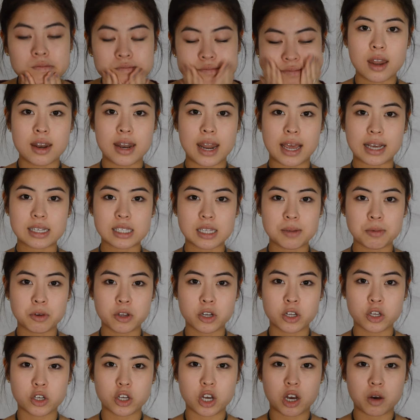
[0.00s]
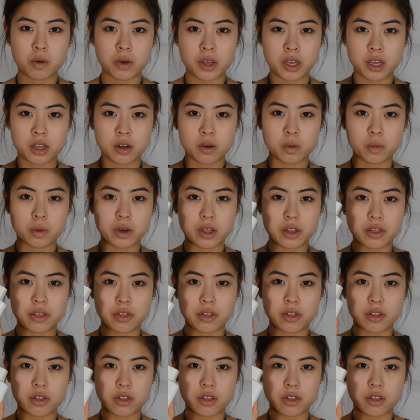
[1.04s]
Next, I'm going to go in with